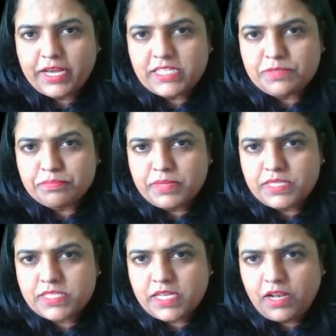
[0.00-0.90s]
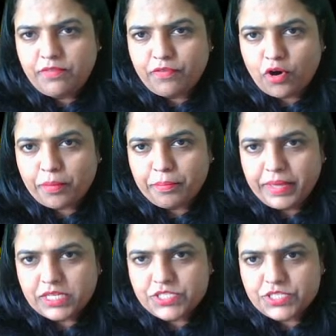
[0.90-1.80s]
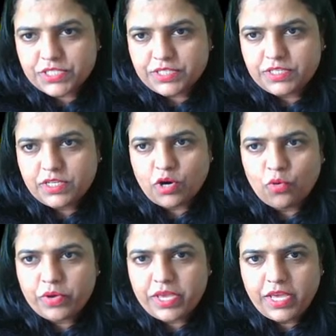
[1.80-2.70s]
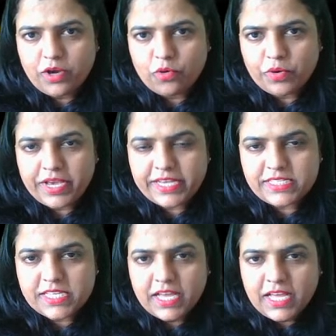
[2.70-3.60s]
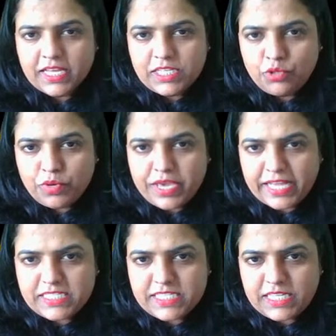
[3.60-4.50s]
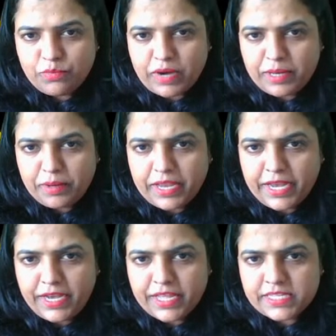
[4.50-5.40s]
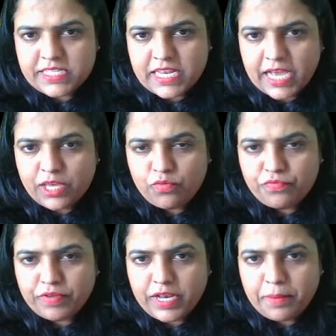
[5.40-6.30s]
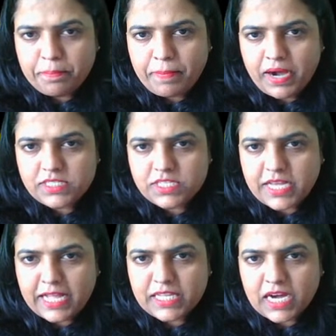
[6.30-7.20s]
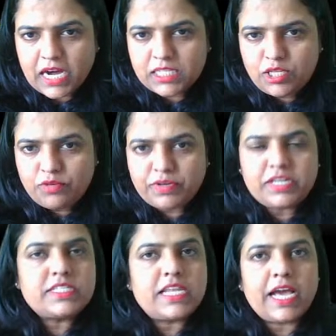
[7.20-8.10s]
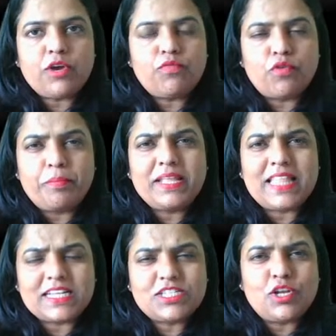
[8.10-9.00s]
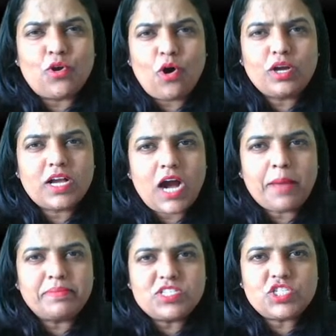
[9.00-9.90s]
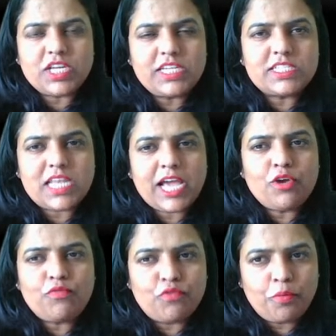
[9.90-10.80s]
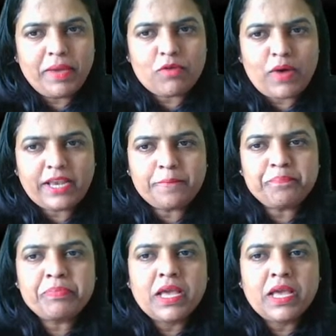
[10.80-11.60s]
guys. Missile formation. Okay, guys. You can see one end is lyophilic part and the other one is lyophobic. That long carbon chain is lyophobic one.